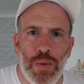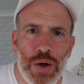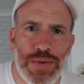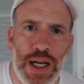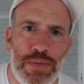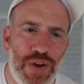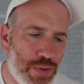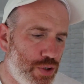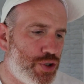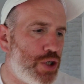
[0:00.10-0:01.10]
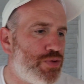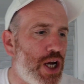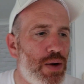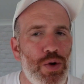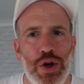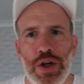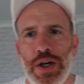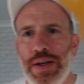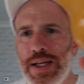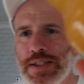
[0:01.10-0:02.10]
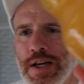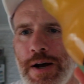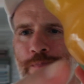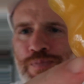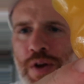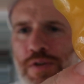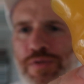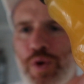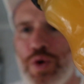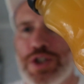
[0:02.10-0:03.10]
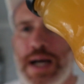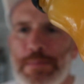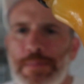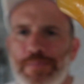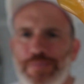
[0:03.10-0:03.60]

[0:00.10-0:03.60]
and welcome to Adam Vale YouTube channel. Look at this Flawsome.